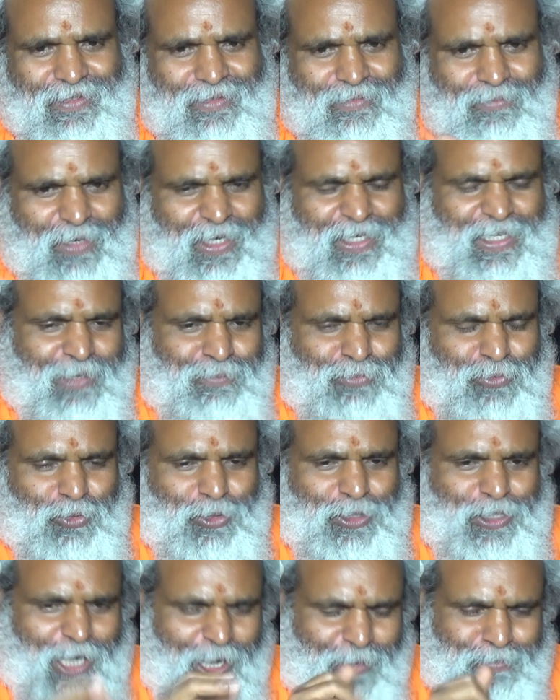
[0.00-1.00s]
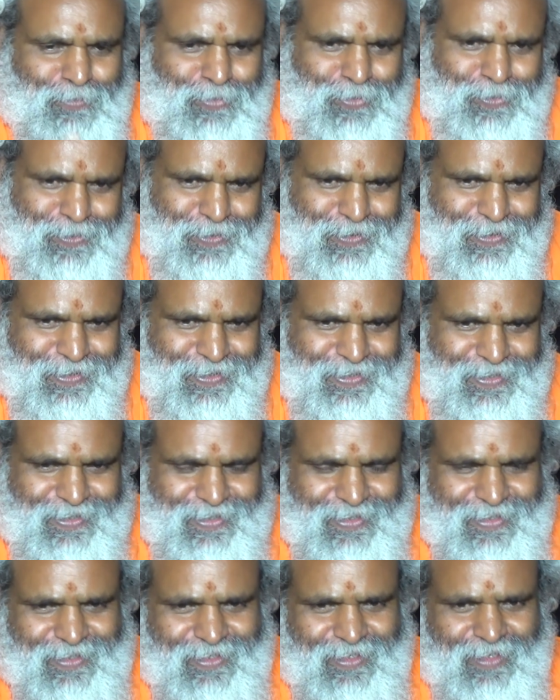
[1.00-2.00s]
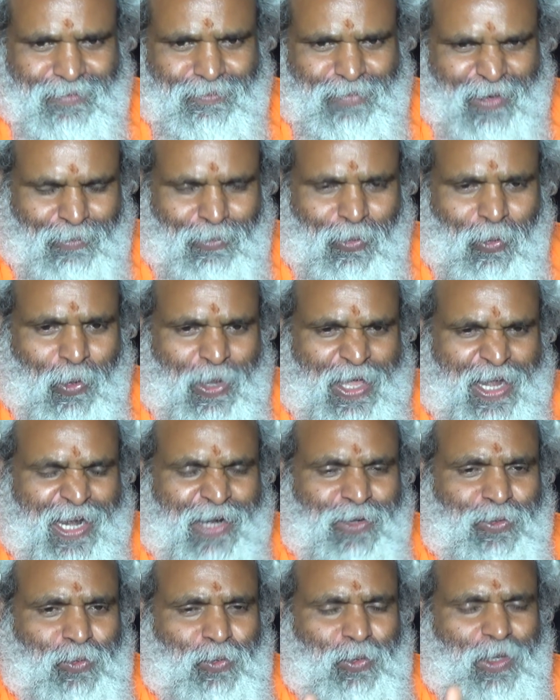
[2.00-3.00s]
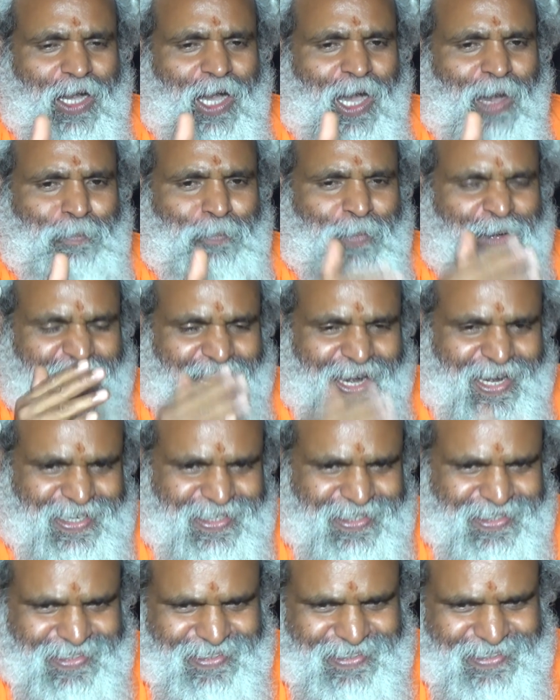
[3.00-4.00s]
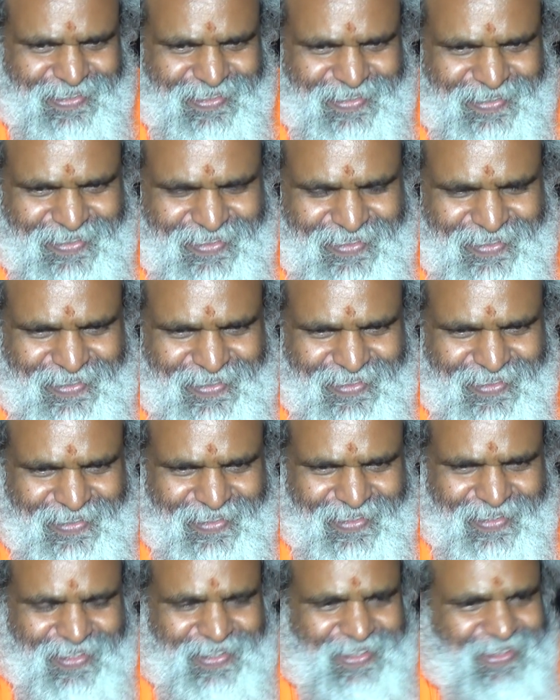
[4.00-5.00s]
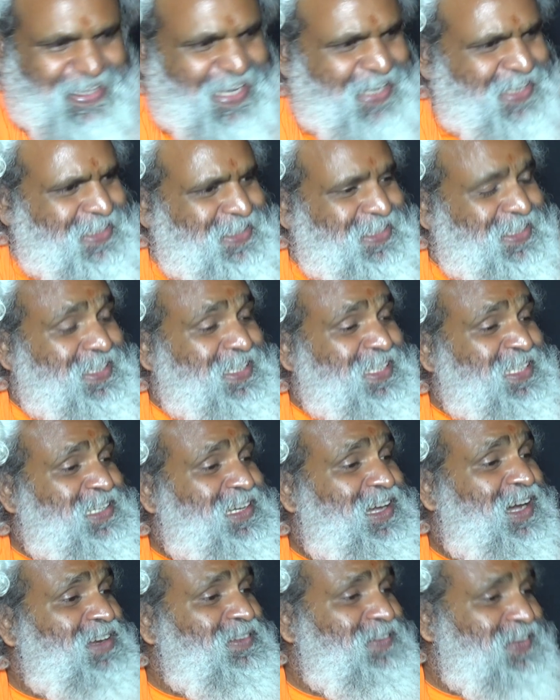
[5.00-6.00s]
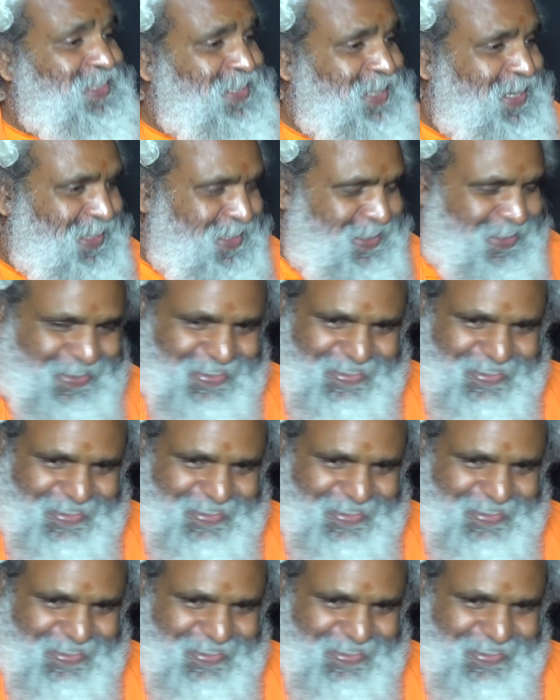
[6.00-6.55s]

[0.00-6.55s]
bottom to top, from lower end to upper end, that is inconvenient.